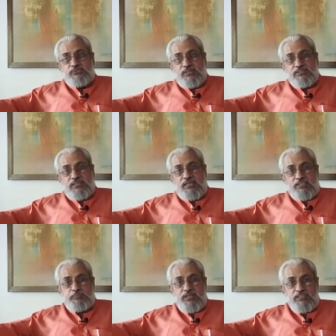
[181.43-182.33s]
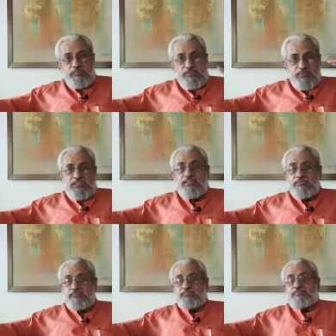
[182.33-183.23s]
you understand, experience means mithya,
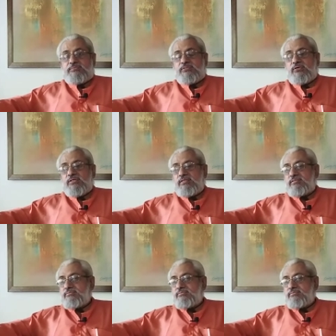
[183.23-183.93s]
not real.